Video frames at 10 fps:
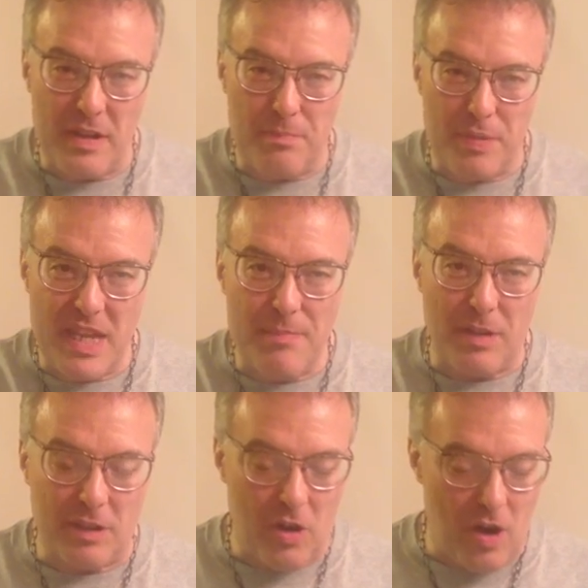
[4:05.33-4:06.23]
and
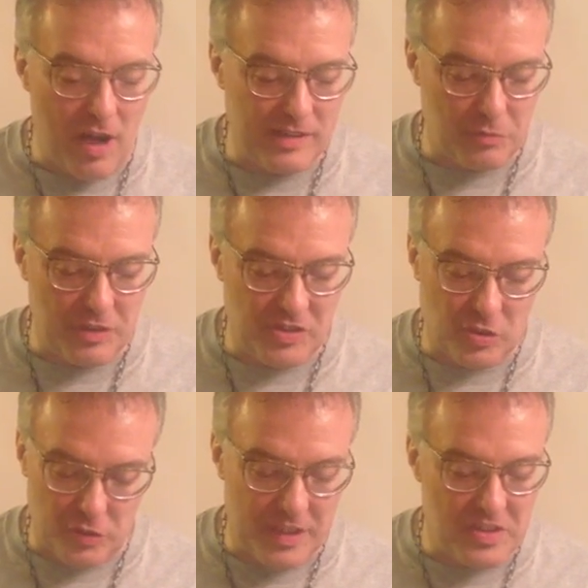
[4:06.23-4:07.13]
PIPA laws
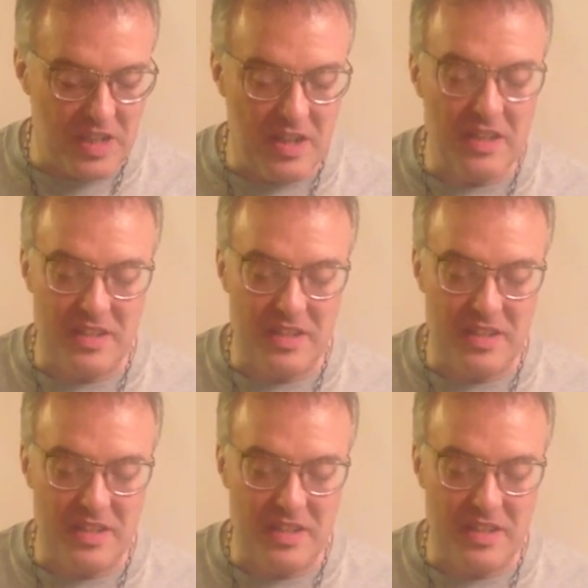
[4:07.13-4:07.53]
restricting